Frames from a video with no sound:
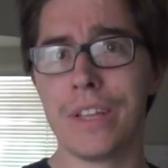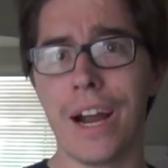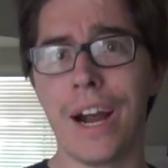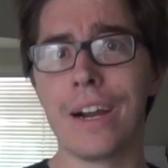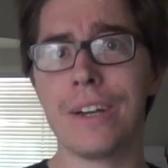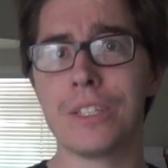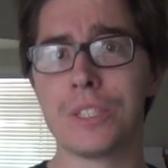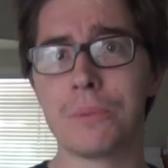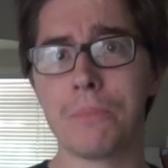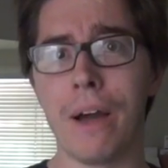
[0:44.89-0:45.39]
the
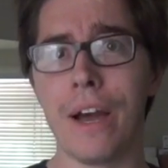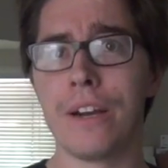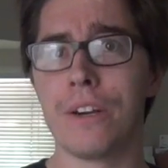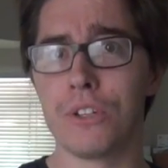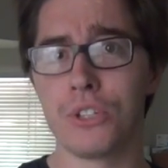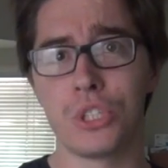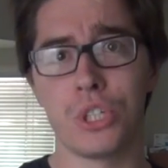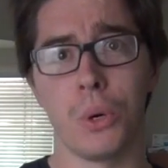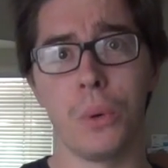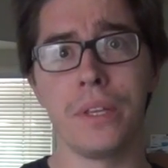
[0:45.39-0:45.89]
Iron
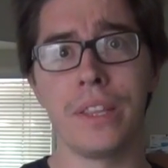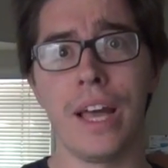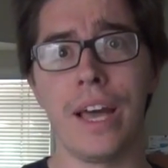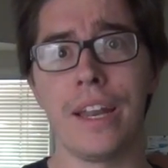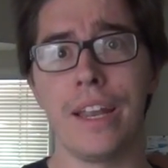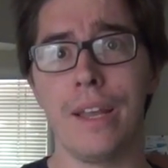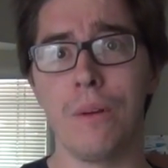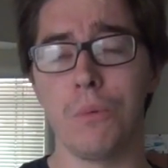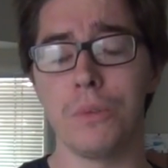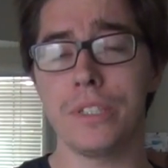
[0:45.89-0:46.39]
Spider showing
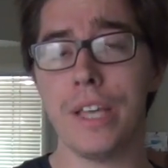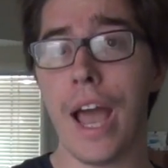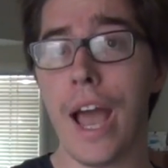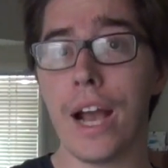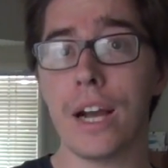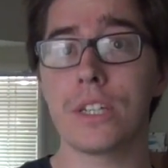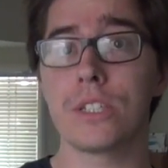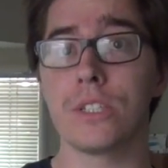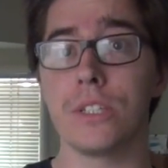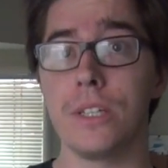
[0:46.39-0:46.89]
that it was
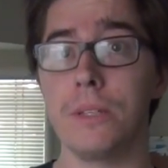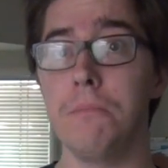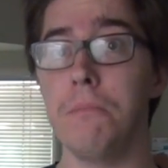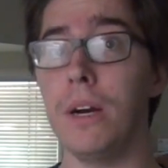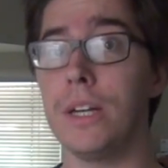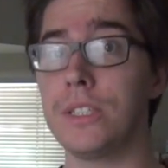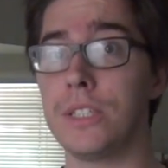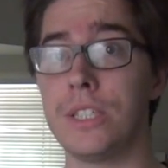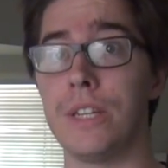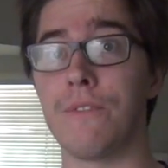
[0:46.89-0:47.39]
actually
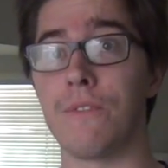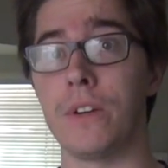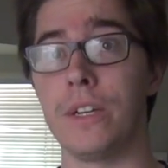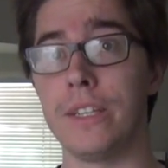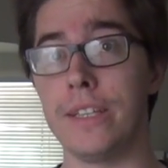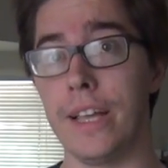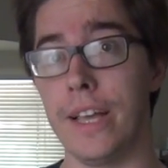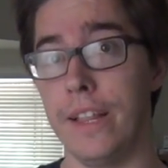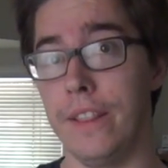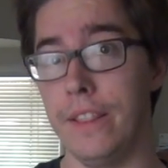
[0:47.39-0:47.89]
much
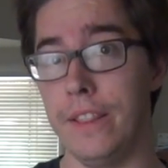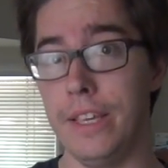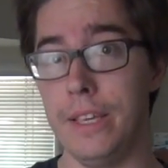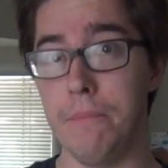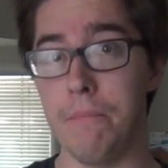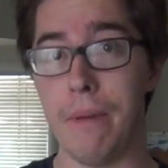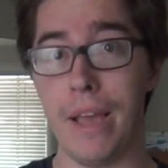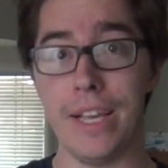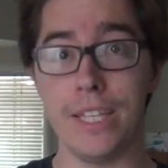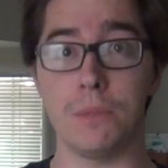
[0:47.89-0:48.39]
different than
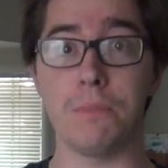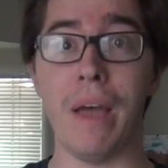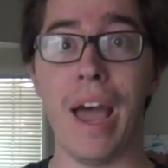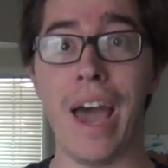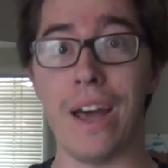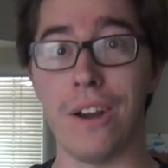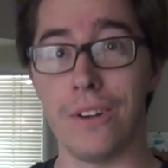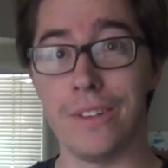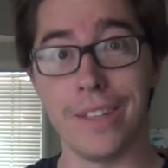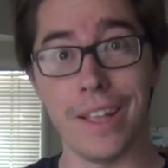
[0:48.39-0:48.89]
the base
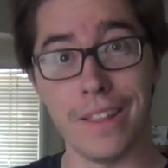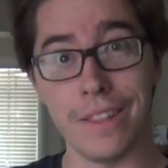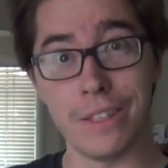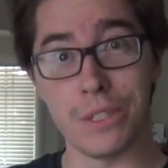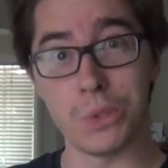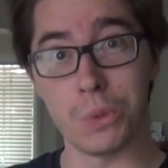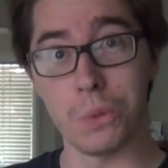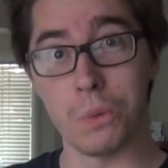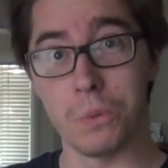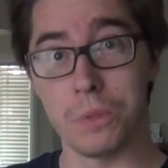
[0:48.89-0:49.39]
pattern that
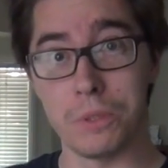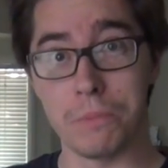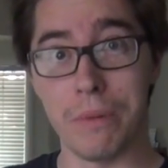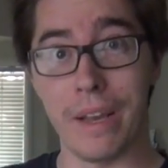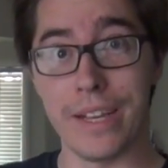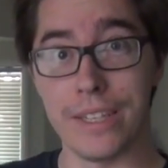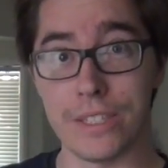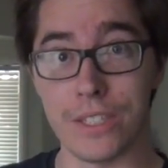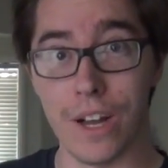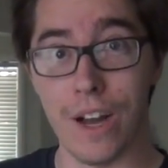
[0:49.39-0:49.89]
this one was
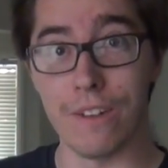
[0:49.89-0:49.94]
based